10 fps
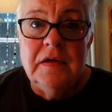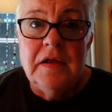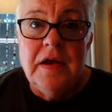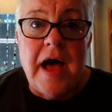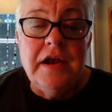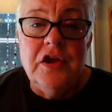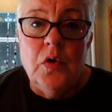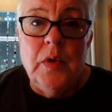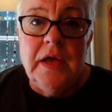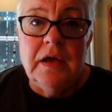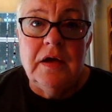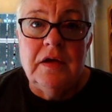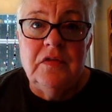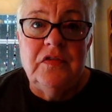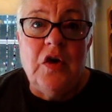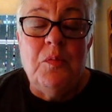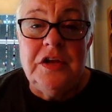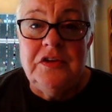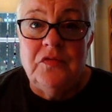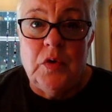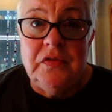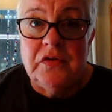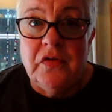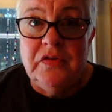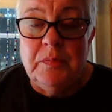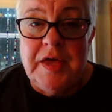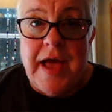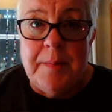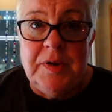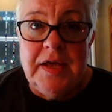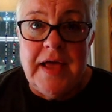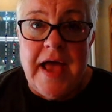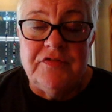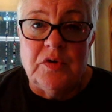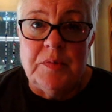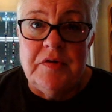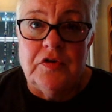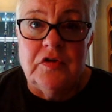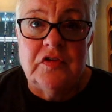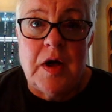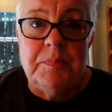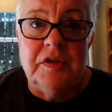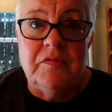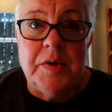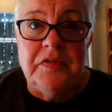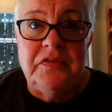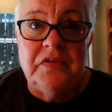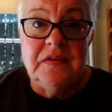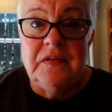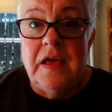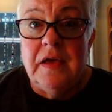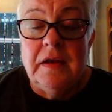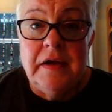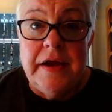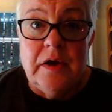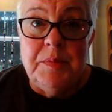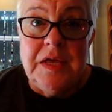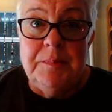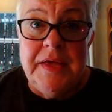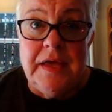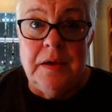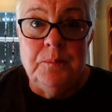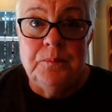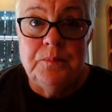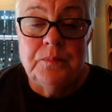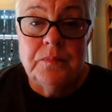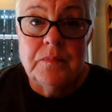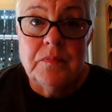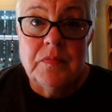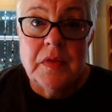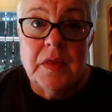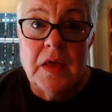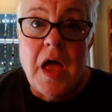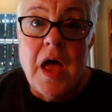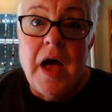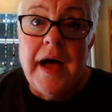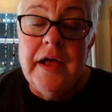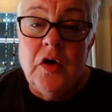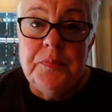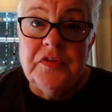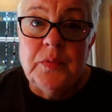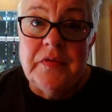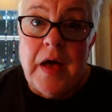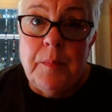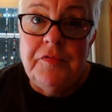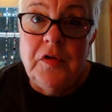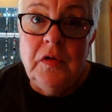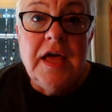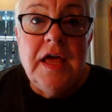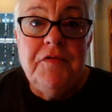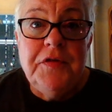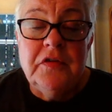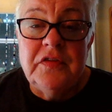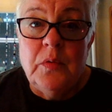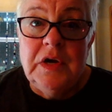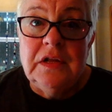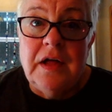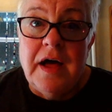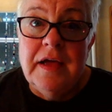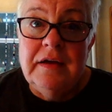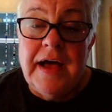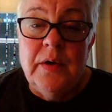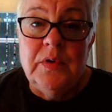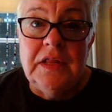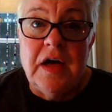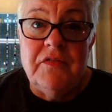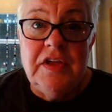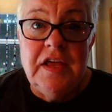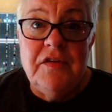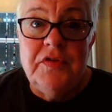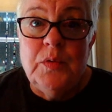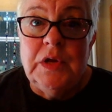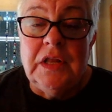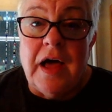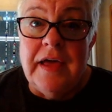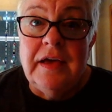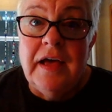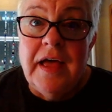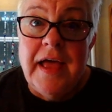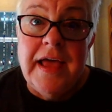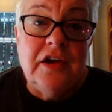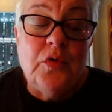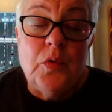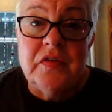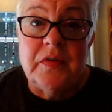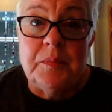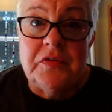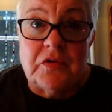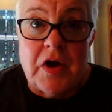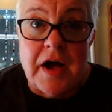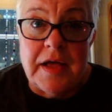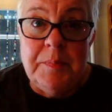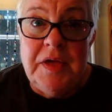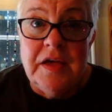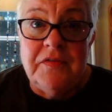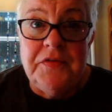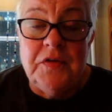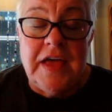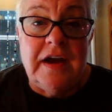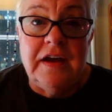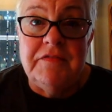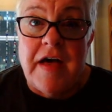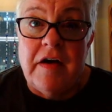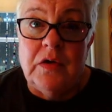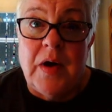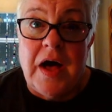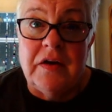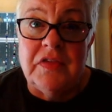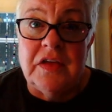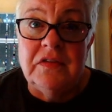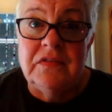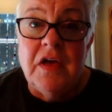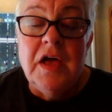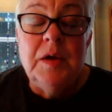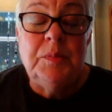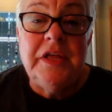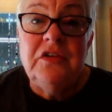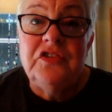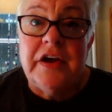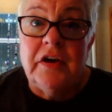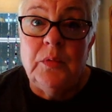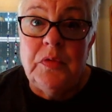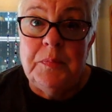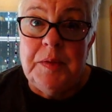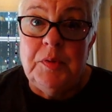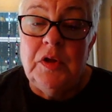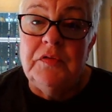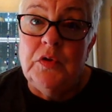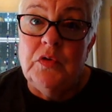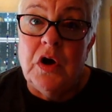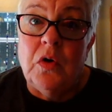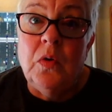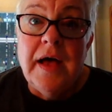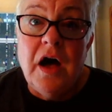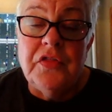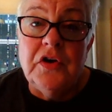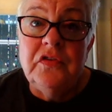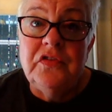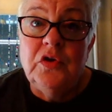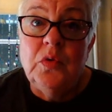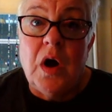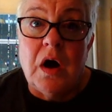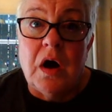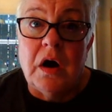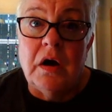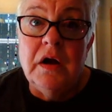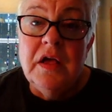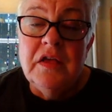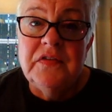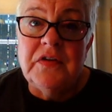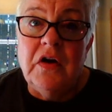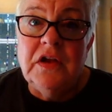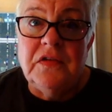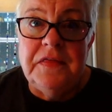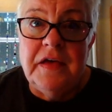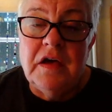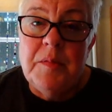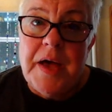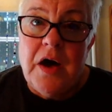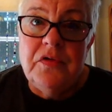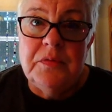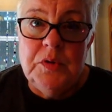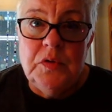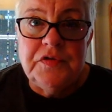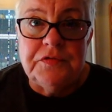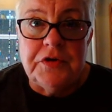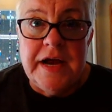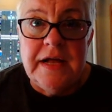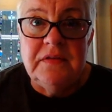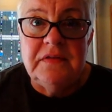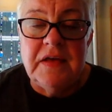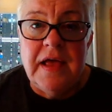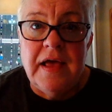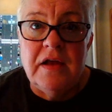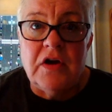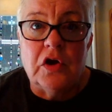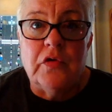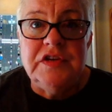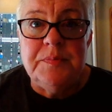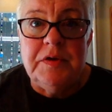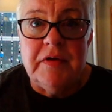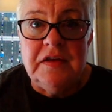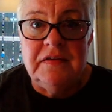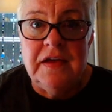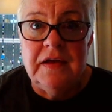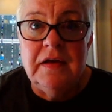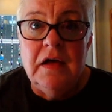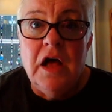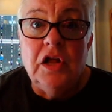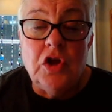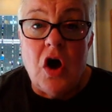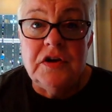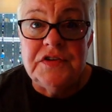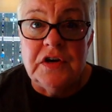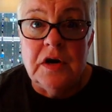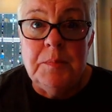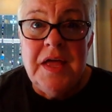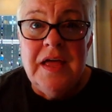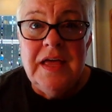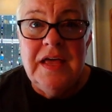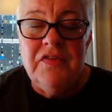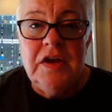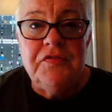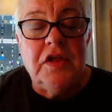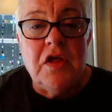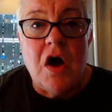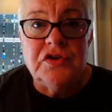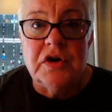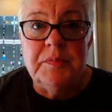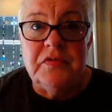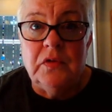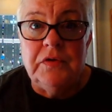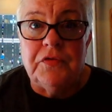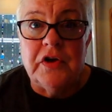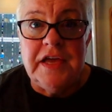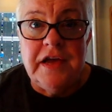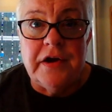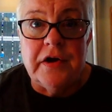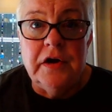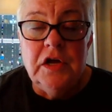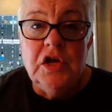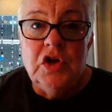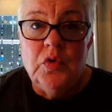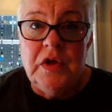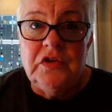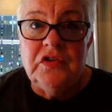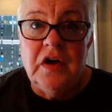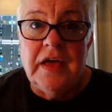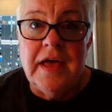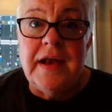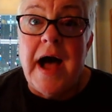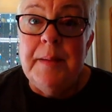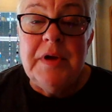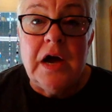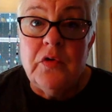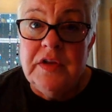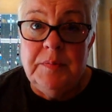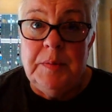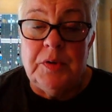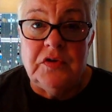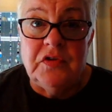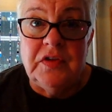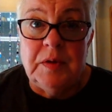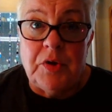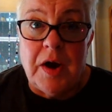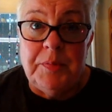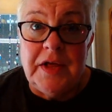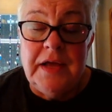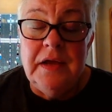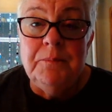not knowing so much of what's going to be happening after my first couple of months staying in an Airbnb. I hope this was helpful. If you're so inclined, I would love it if you would like and or subscribe if you get any value out of this. Please share it with people if you know others who are starting to think about the move to France and are going to be renting long term, even if the long term is only for a year, which again, I'm not going to be purchasing property.